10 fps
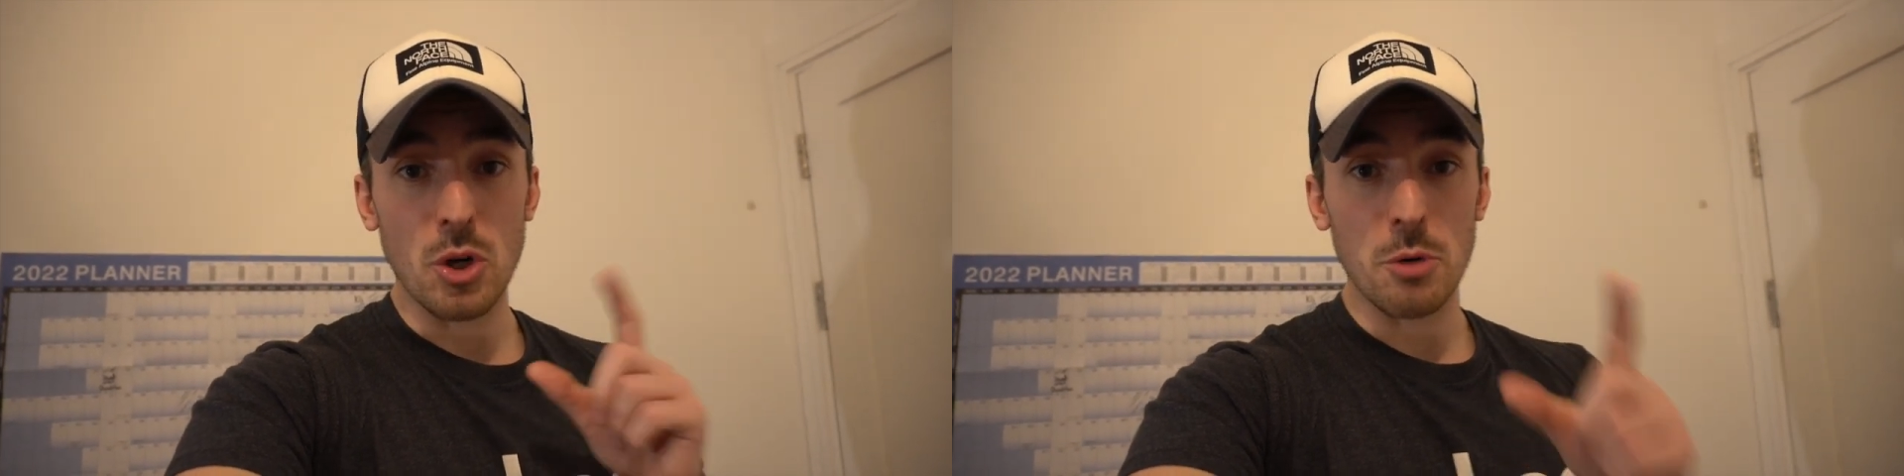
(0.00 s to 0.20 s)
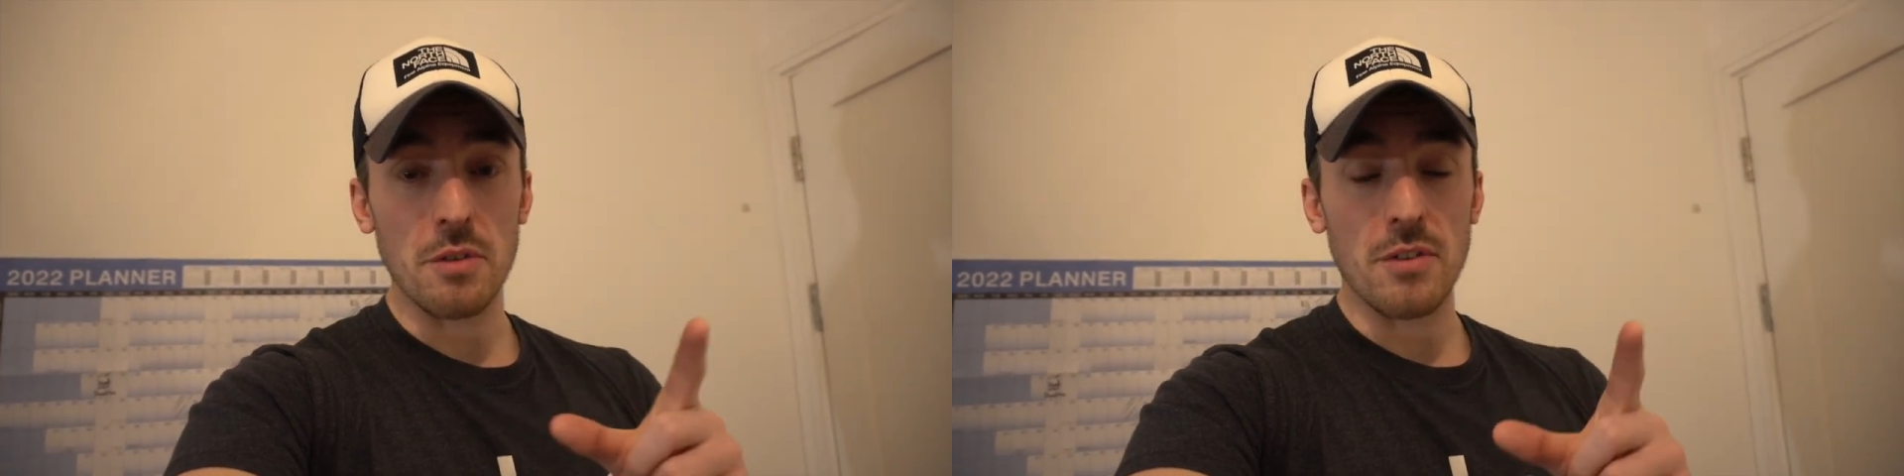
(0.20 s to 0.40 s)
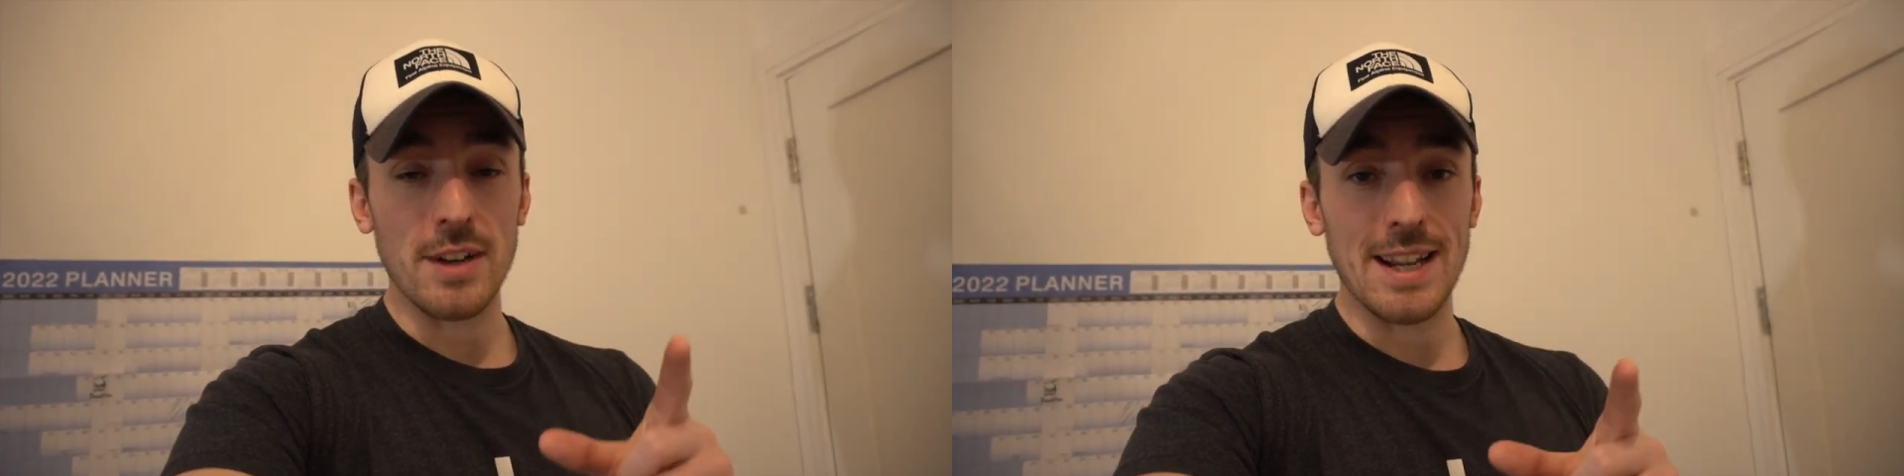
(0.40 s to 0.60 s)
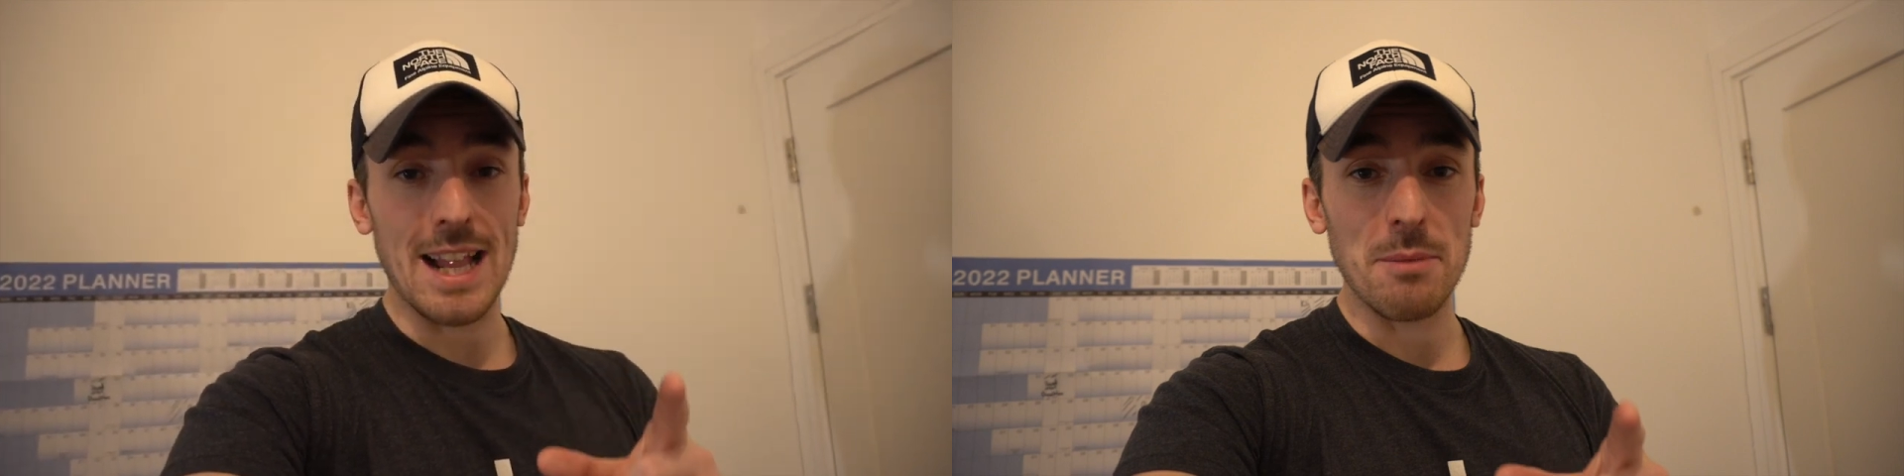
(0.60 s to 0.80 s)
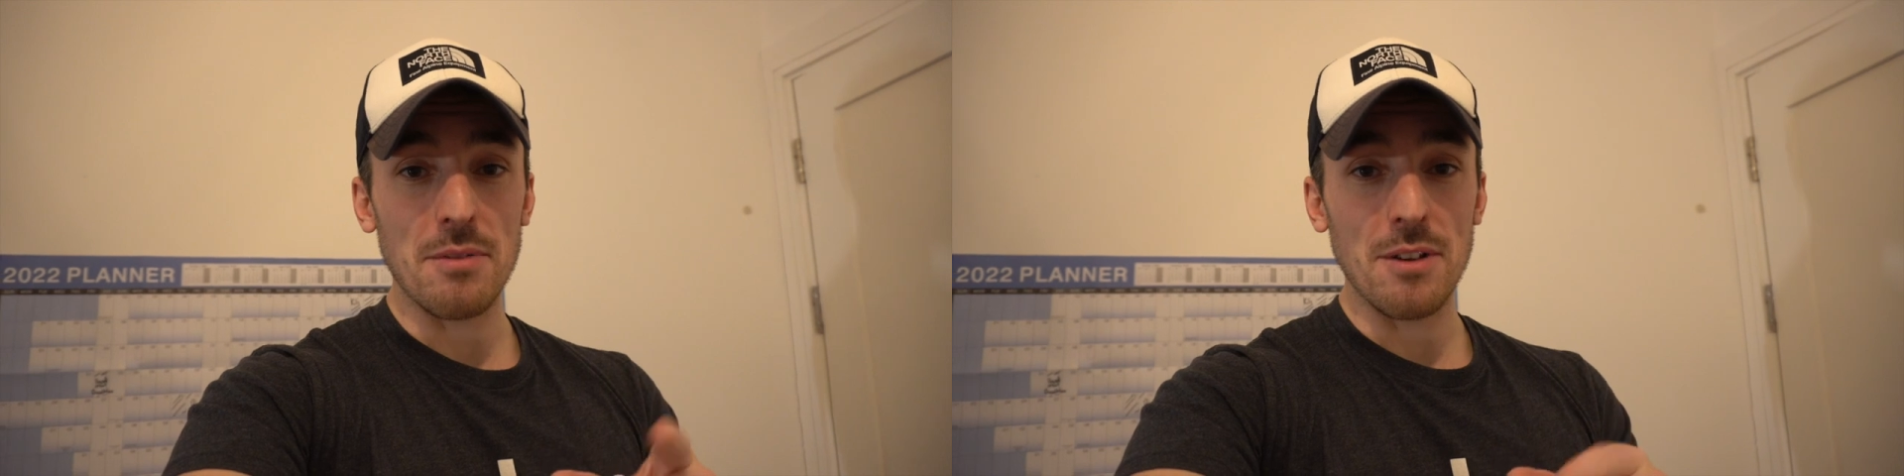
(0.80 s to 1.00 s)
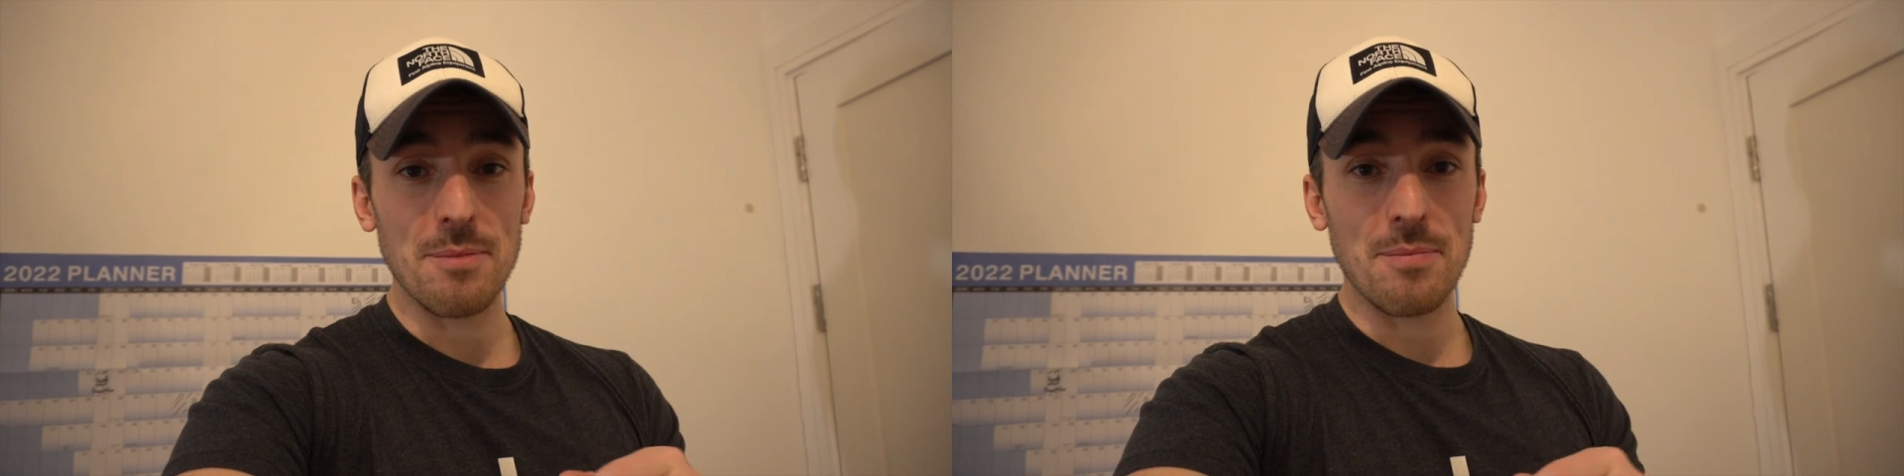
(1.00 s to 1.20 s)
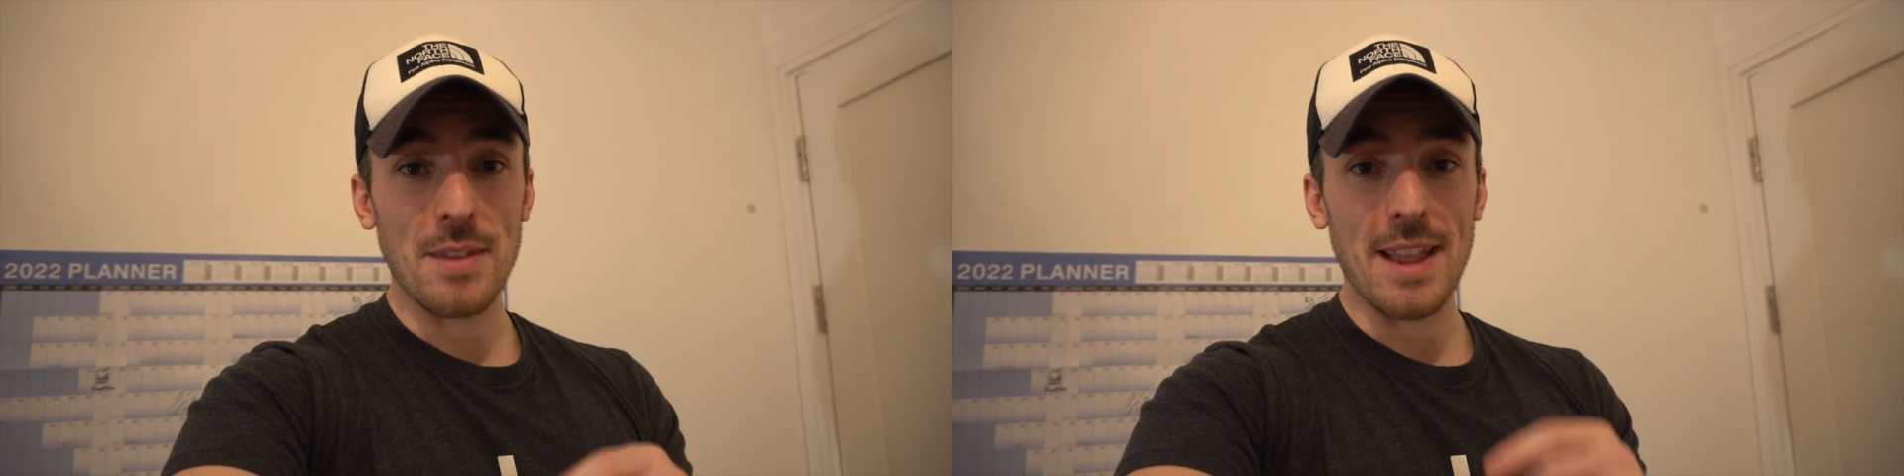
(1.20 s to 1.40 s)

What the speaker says: Hope you find it helpful.